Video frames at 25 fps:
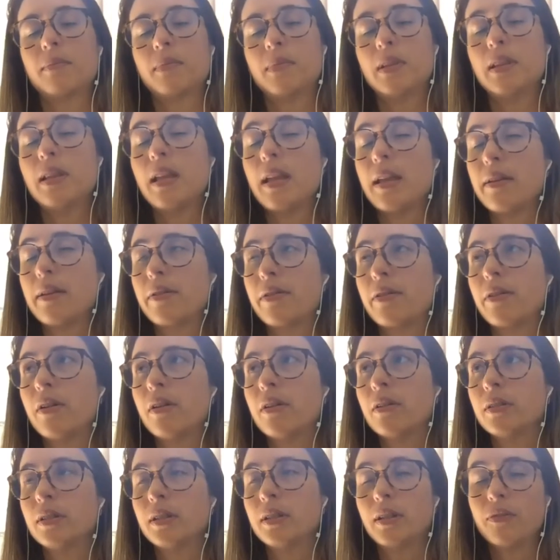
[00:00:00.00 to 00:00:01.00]
later
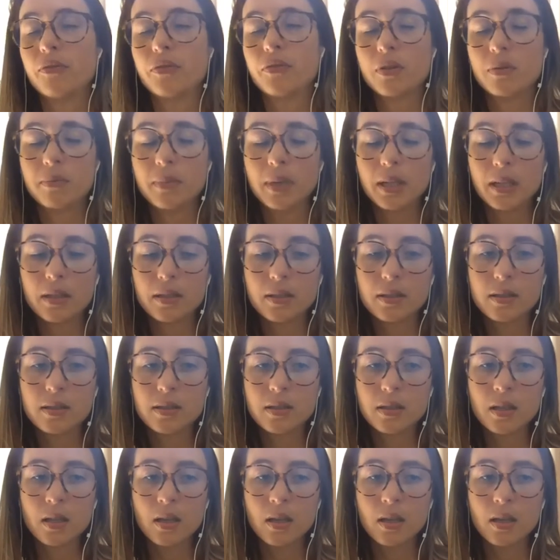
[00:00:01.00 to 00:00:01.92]
on in a few minutes,